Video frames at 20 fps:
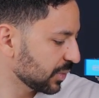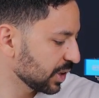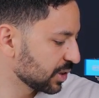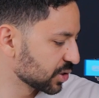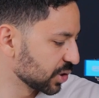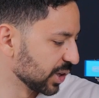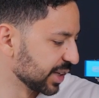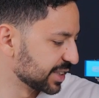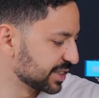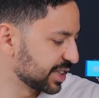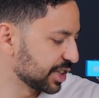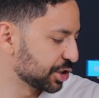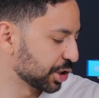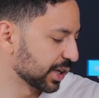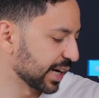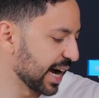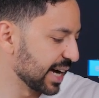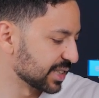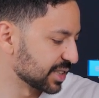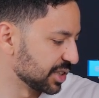So like
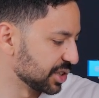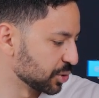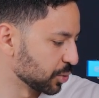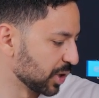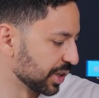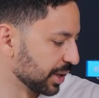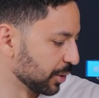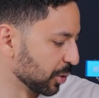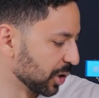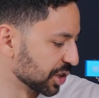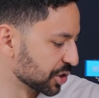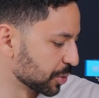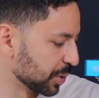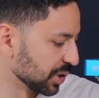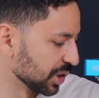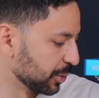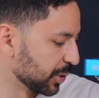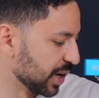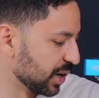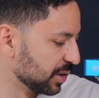citric acid is one that works
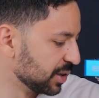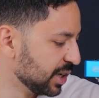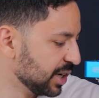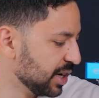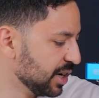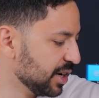really well.